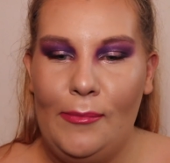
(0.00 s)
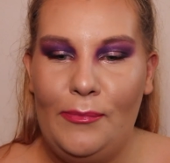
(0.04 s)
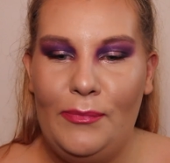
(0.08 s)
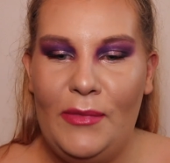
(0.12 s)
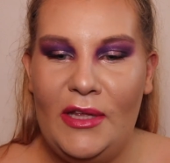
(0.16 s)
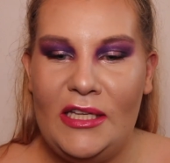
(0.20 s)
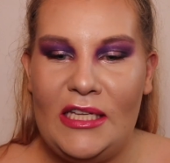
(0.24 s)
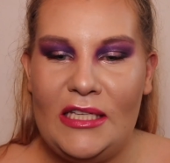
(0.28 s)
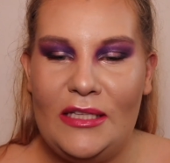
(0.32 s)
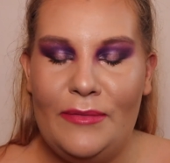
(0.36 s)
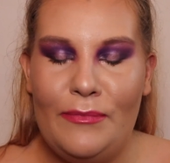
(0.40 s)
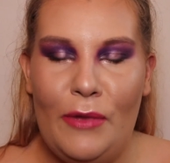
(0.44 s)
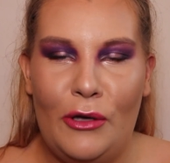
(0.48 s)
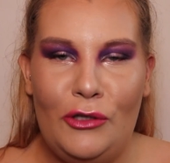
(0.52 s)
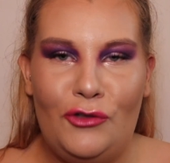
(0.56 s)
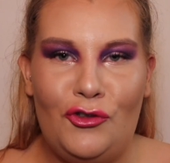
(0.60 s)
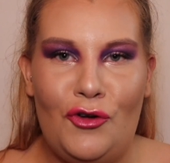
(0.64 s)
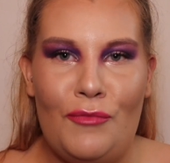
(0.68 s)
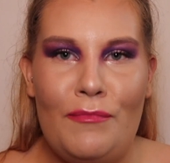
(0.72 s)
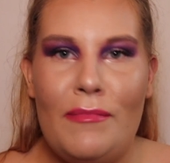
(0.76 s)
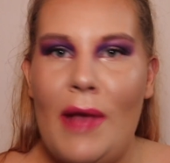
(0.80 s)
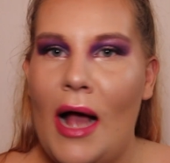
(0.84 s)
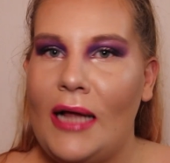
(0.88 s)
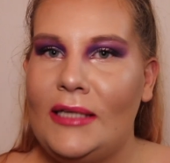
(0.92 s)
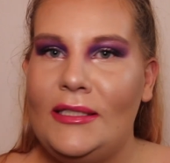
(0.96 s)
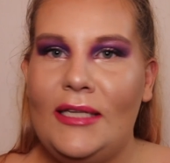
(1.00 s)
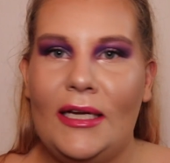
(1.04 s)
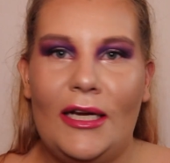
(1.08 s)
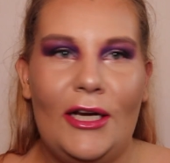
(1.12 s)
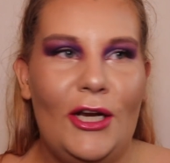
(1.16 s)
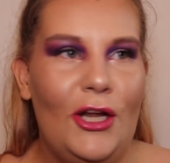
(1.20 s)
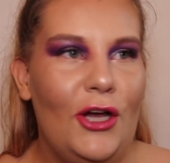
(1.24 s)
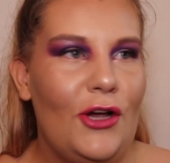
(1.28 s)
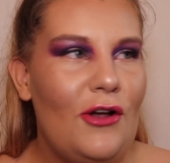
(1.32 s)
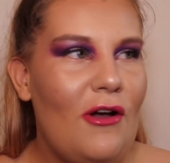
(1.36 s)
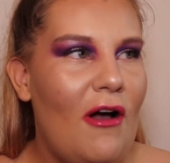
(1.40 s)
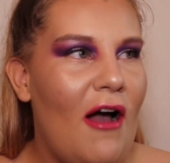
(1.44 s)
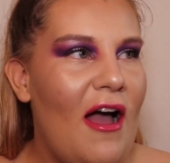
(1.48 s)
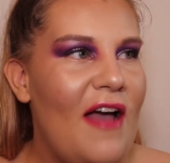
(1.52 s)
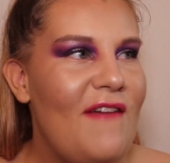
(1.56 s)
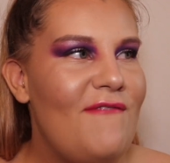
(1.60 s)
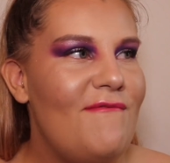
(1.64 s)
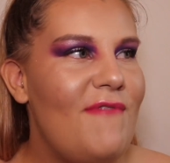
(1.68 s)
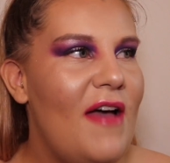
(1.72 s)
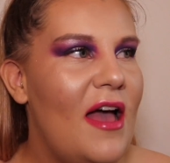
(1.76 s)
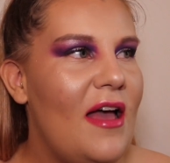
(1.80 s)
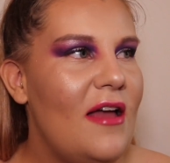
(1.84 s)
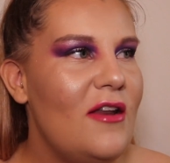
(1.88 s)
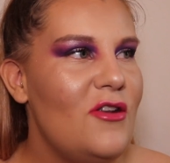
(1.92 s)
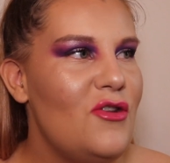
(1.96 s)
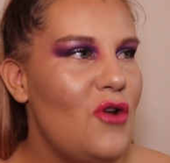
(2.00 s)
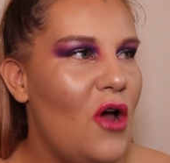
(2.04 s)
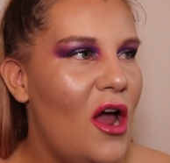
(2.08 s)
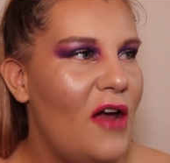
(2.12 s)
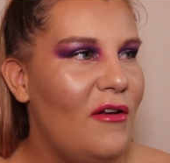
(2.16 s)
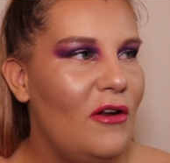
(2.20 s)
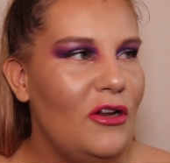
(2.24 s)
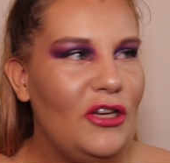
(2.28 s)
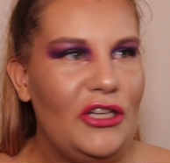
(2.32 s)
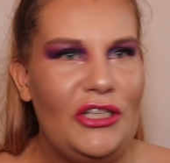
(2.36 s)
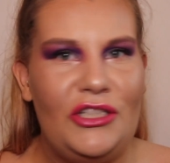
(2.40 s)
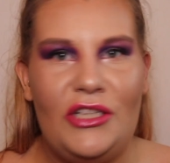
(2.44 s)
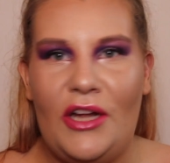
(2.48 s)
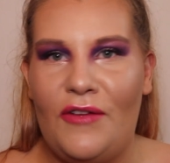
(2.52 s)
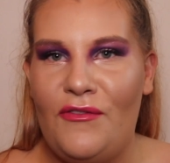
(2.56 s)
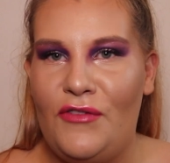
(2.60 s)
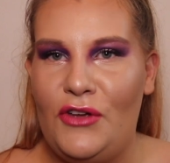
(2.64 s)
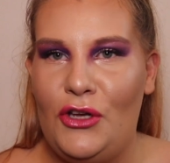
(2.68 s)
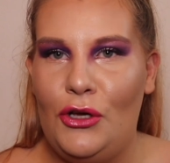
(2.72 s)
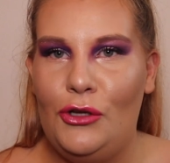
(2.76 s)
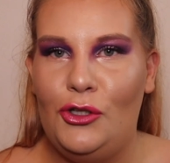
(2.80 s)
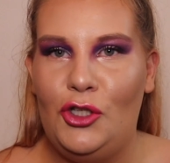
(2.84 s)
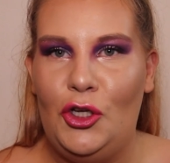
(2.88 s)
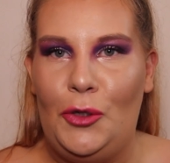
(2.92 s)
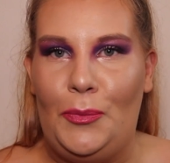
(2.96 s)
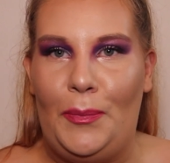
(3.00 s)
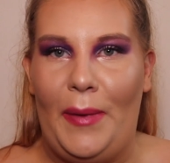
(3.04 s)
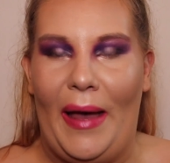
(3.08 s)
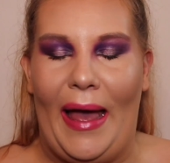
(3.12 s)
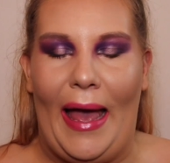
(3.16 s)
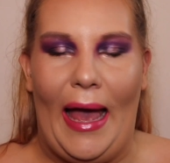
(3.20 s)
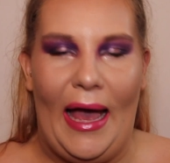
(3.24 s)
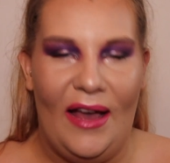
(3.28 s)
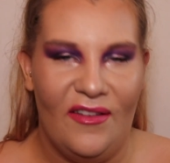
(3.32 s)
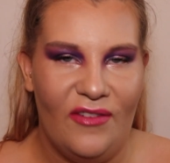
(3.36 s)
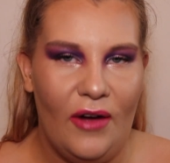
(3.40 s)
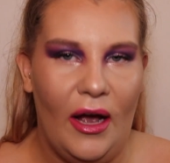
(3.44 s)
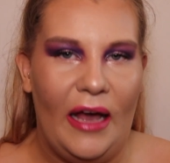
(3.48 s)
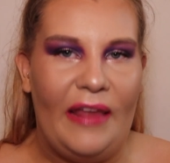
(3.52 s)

This is the most dramatic look I've not only just done for YouTube but ever,